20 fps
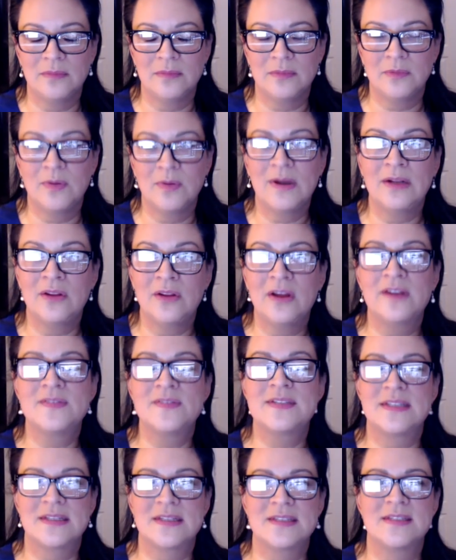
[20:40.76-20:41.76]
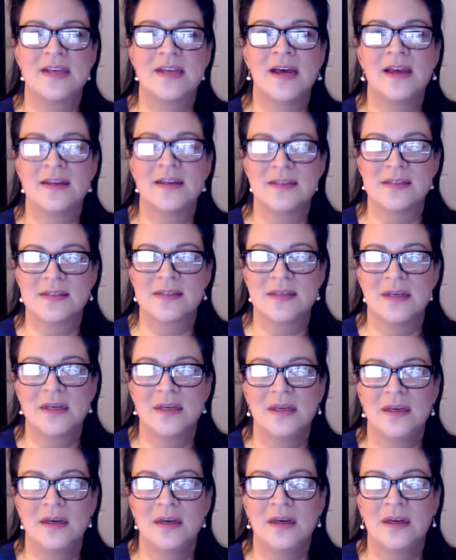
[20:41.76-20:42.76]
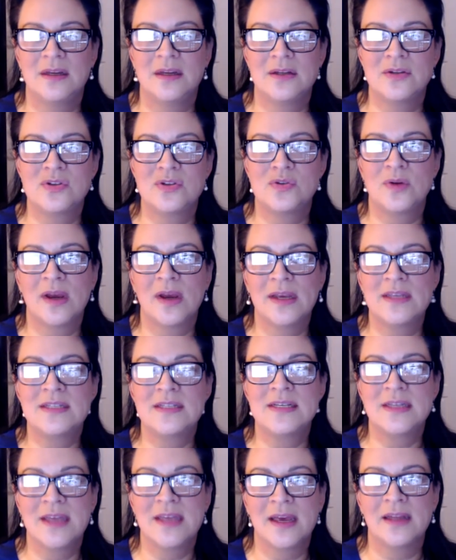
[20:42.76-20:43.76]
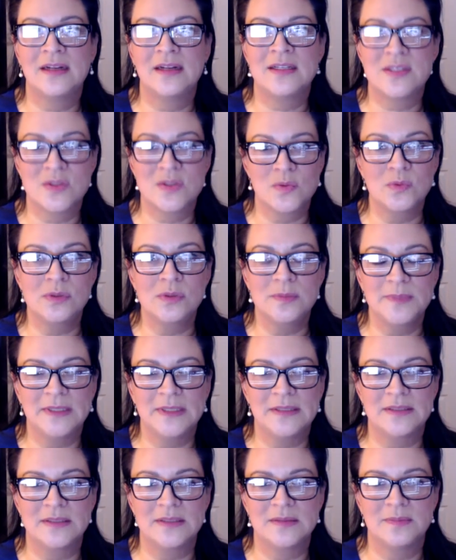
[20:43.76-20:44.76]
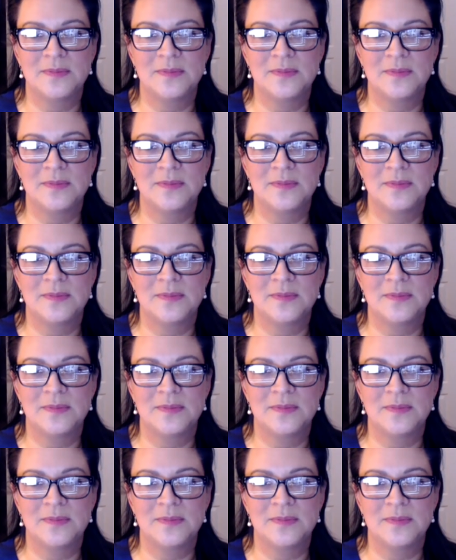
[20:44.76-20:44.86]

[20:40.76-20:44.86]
a lot of success trying to get a school built,